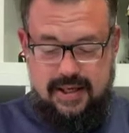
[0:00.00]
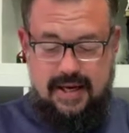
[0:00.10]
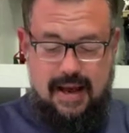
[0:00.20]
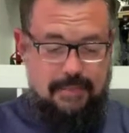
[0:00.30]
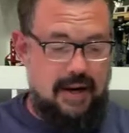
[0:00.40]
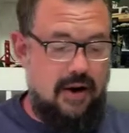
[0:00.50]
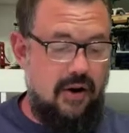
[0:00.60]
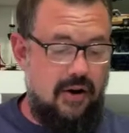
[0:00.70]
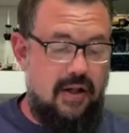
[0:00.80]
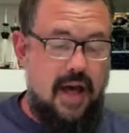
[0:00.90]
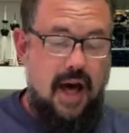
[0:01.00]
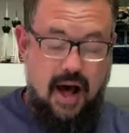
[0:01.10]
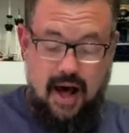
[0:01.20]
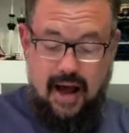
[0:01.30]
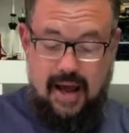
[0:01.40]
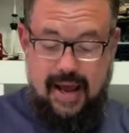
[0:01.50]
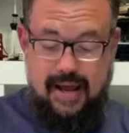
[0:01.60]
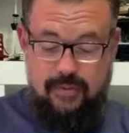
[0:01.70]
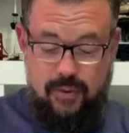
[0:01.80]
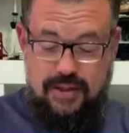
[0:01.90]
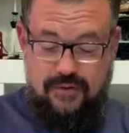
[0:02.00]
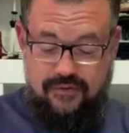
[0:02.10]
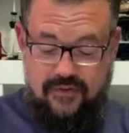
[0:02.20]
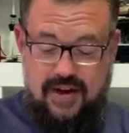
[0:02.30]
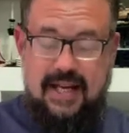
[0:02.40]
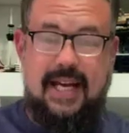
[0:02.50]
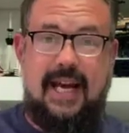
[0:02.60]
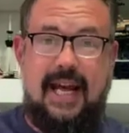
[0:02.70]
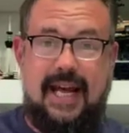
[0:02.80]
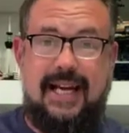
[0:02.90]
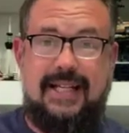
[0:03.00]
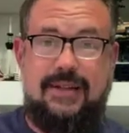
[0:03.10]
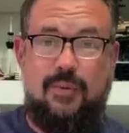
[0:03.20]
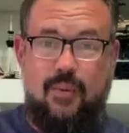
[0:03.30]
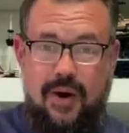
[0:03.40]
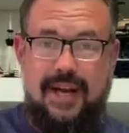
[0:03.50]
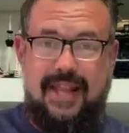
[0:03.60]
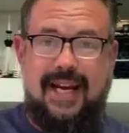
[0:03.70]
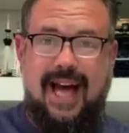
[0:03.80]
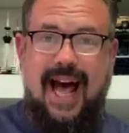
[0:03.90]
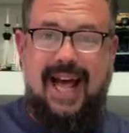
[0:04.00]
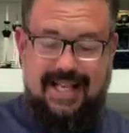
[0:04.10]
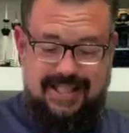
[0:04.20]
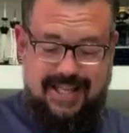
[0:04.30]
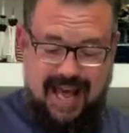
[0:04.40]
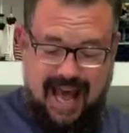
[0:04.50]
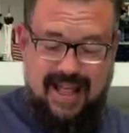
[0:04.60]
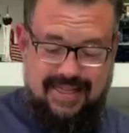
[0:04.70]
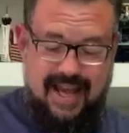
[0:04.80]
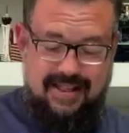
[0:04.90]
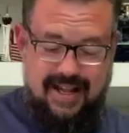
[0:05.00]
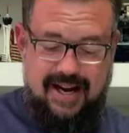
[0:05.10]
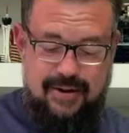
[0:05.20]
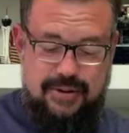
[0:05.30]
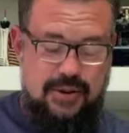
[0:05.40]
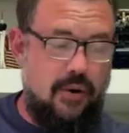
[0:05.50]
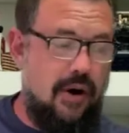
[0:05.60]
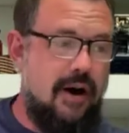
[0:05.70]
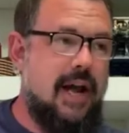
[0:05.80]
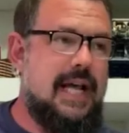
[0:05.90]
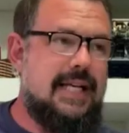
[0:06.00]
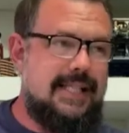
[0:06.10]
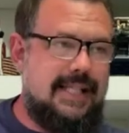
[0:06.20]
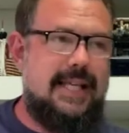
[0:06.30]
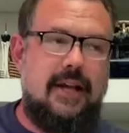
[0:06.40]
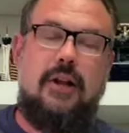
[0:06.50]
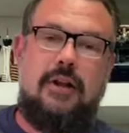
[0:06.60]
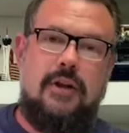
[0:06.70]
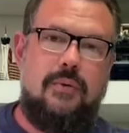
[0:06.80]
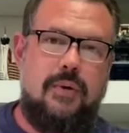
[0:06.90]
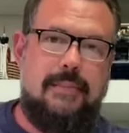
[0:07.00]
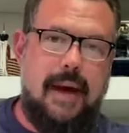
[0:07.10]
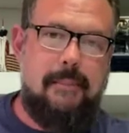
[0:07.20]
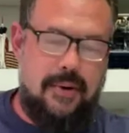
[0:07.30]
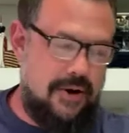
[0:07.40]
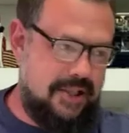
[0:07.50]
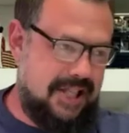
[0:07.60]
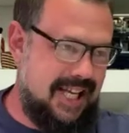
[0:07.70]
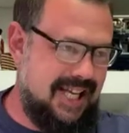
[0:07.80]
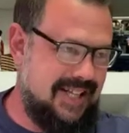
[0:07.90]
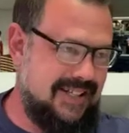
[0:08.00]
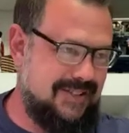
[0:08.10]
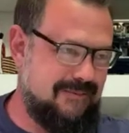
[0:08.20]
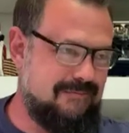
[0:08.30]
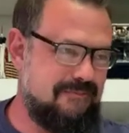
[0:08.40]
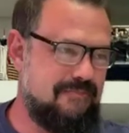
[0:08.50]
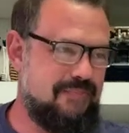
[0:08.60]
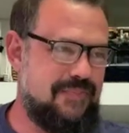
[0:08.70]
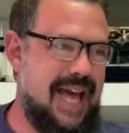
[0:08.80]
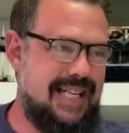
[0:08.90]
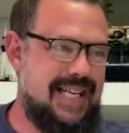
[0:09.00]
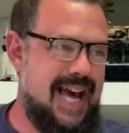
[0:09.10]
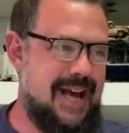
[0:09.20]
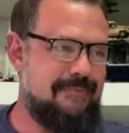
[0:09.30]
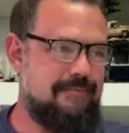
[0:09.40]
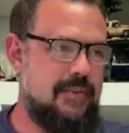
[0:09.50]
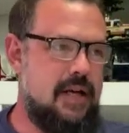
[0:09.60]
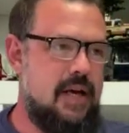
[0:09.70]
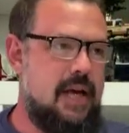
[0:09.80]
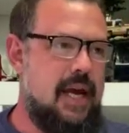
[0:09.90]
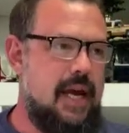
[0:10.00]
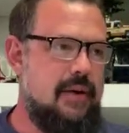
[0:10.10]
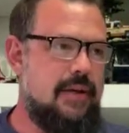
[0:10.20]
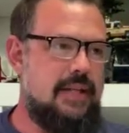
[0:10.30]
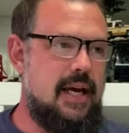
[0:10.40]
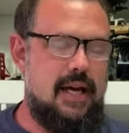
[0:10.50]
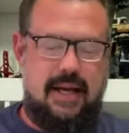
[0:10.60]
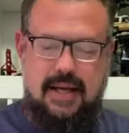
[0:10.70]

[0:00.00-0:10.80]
an epic haul. And what's funny is one of the guys at that Lego store still remembers that day. it was a